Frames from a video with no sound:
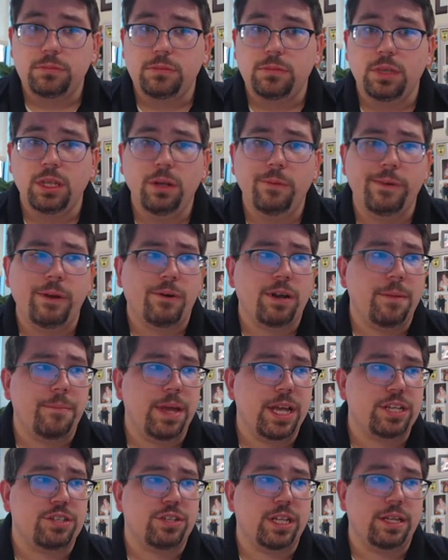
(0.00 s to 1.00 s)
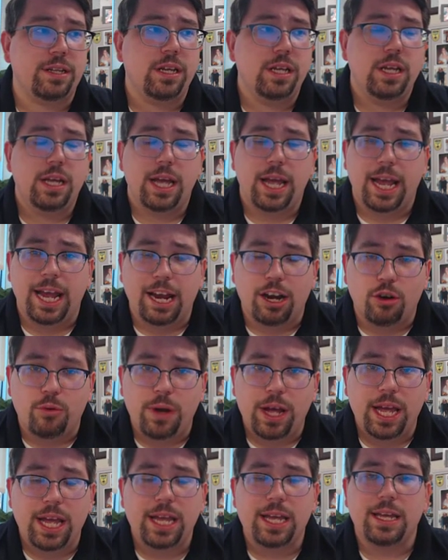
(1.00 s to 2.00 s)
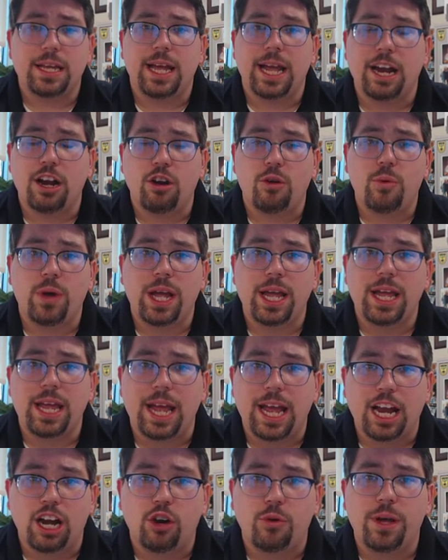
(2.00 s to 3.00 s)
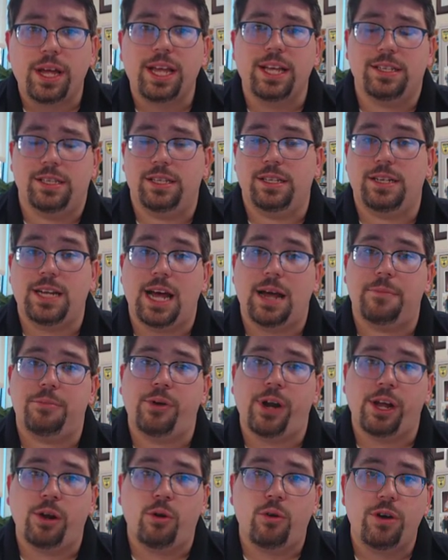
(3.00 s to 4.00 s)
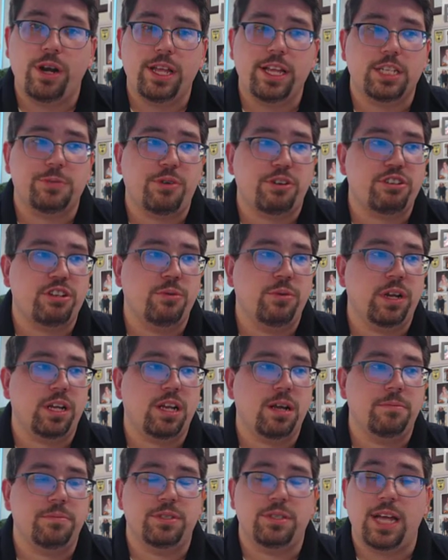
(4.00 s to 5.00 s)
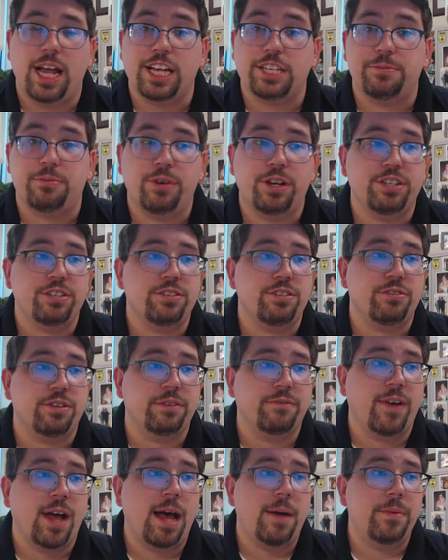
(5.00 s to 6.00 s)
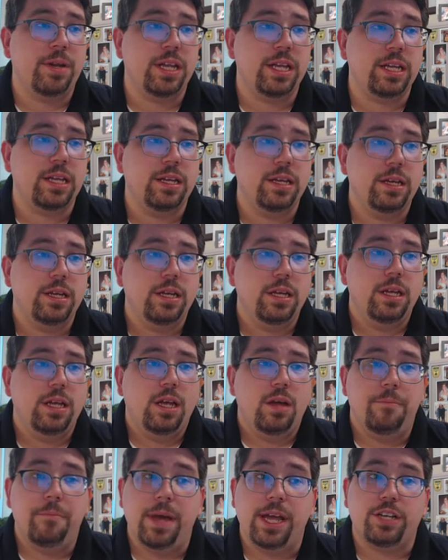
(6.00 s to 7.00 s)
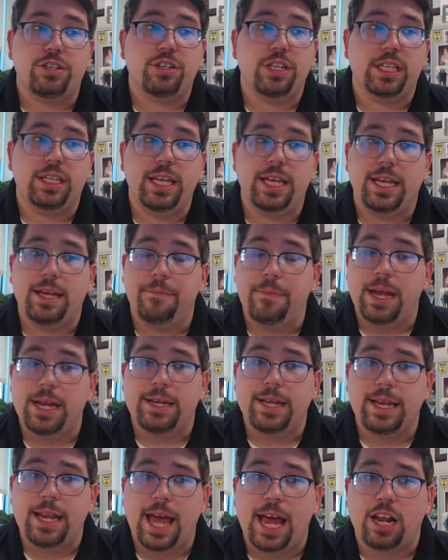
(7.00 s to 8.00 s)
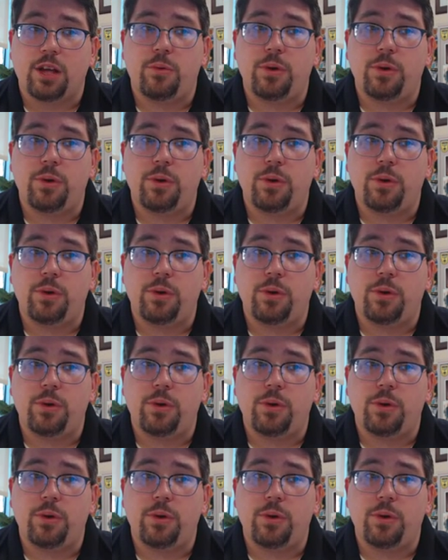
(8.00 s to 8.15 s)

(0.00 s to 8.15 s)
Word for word: We want to make sure that airway, airway, airway is the top priority, especially when it comes to aspiration during vomiting. Make sure that they can maintain adequate